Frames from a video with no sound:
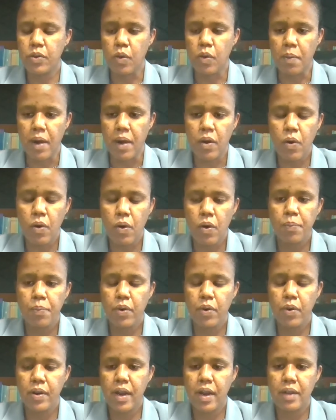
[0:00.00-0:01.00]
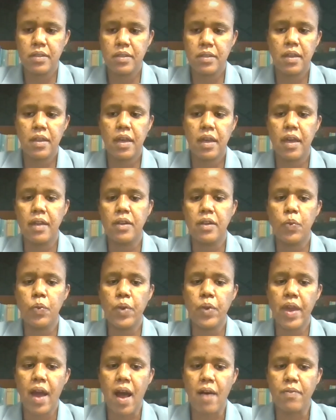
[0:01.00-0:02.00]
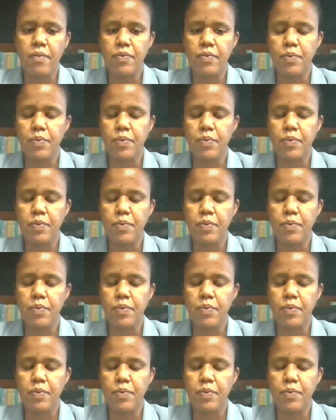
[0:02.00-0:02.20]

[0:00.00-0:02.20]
tobacco products, and we have